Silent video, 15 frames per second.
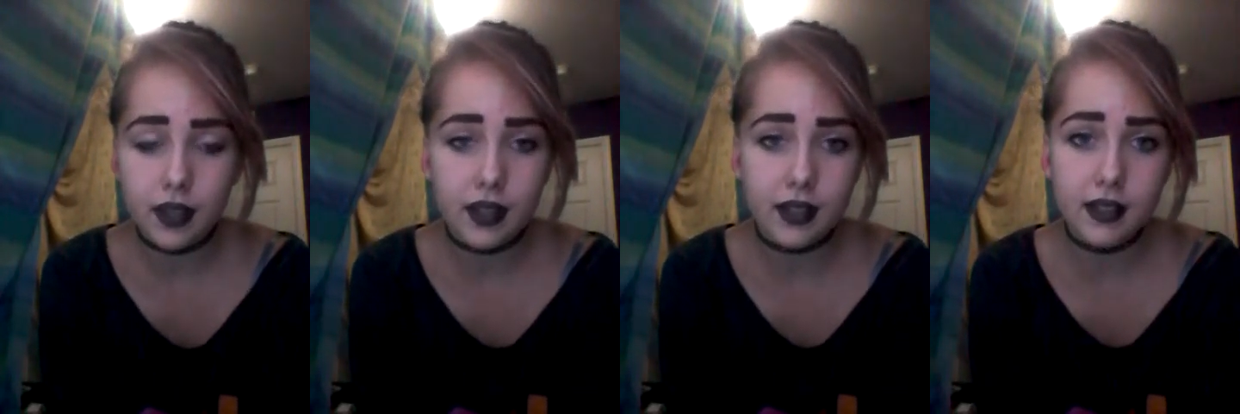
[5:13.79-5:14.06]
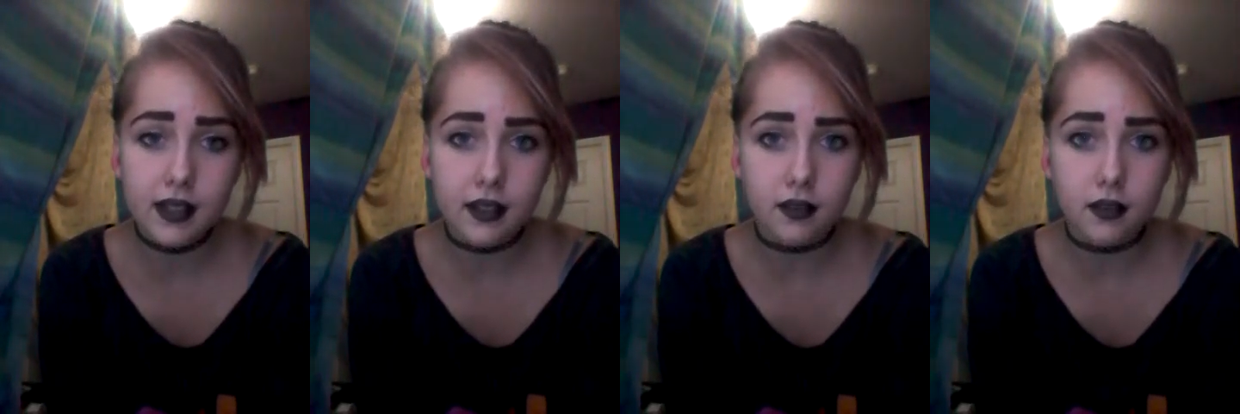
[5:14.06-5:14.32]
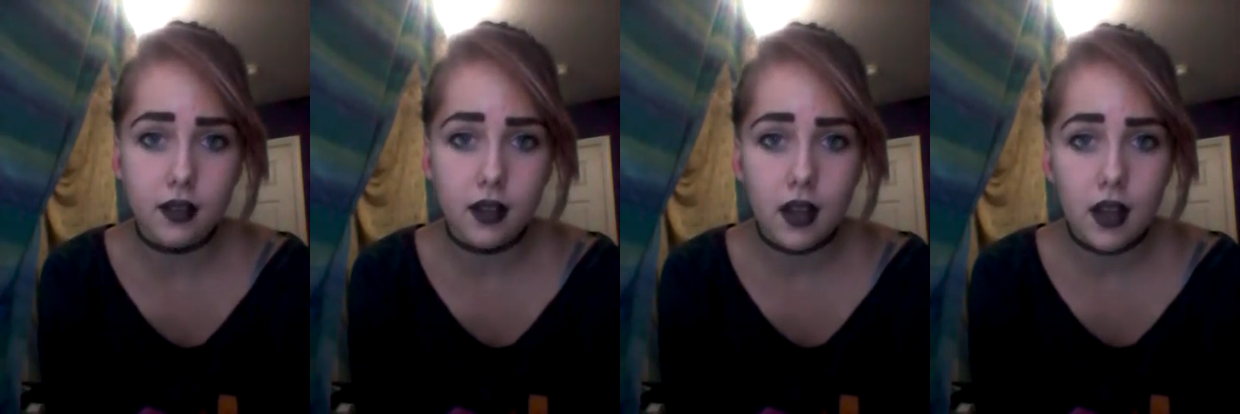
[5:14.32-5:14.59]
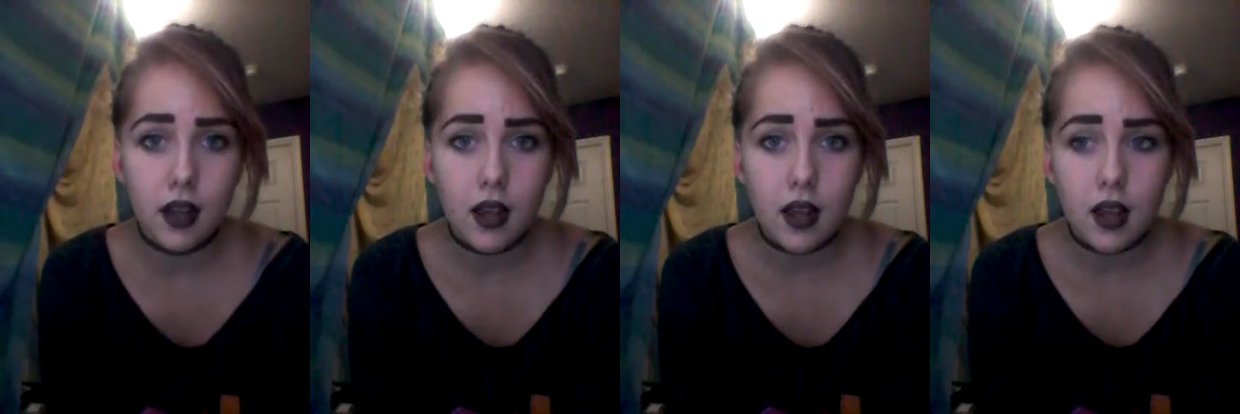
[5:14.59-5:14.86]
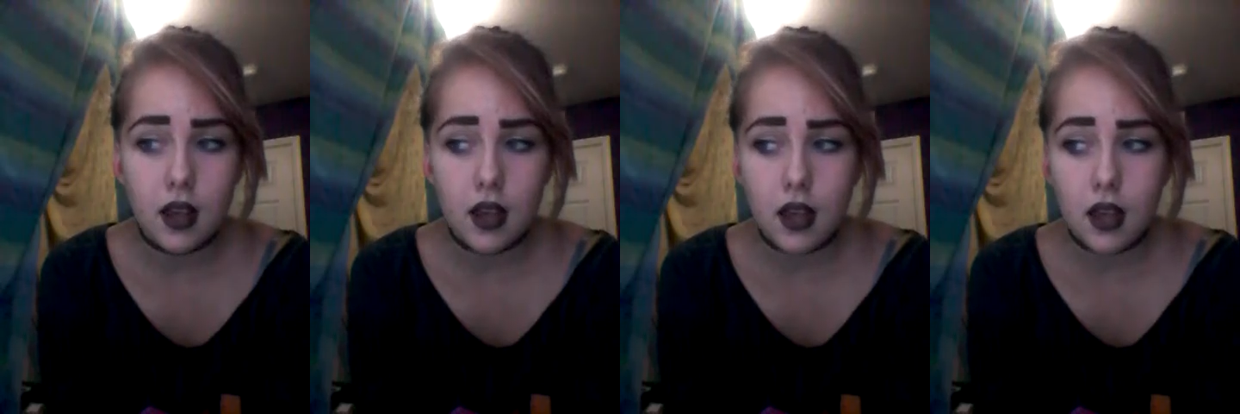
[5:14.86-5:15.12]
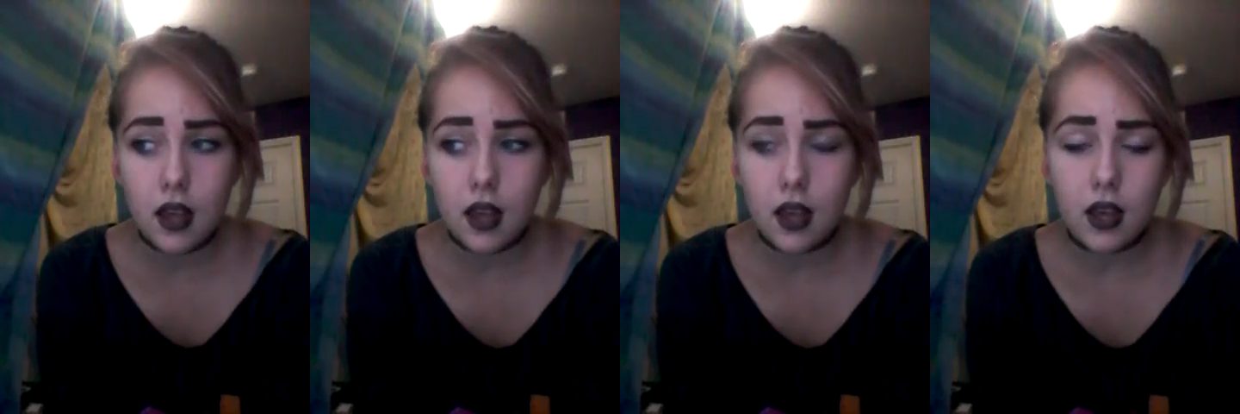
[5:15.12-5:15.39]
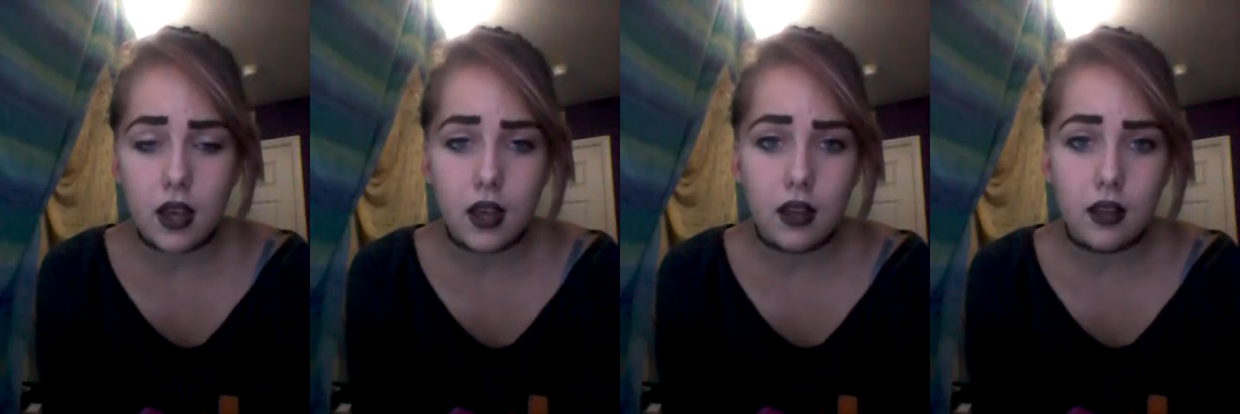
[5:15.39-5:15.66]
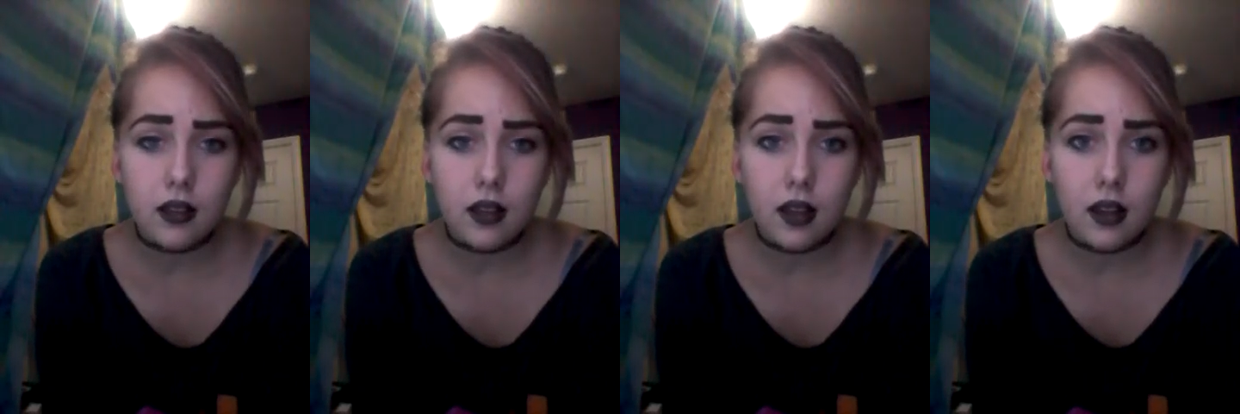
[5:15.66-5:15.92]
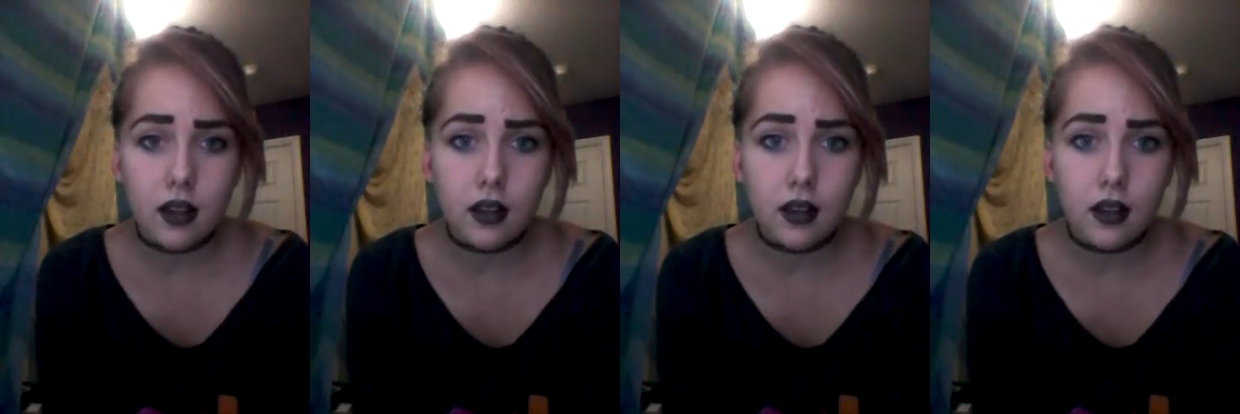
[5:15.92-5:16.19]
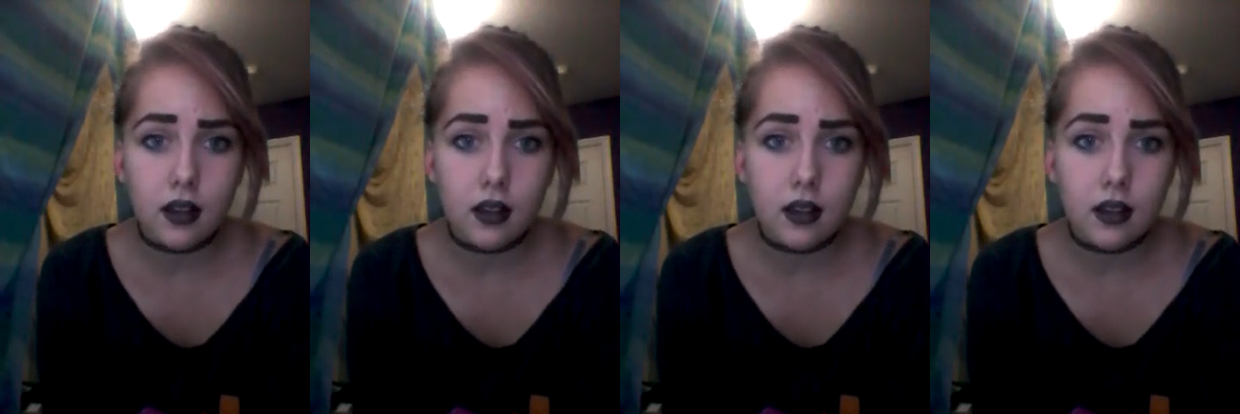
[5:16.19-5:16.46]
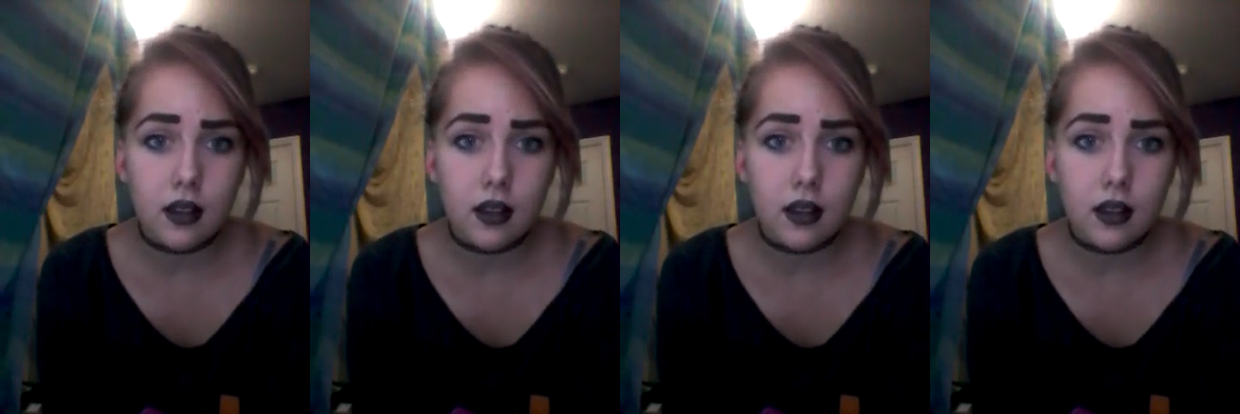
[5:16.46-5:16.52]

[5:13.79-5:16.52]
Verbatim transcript: he did and then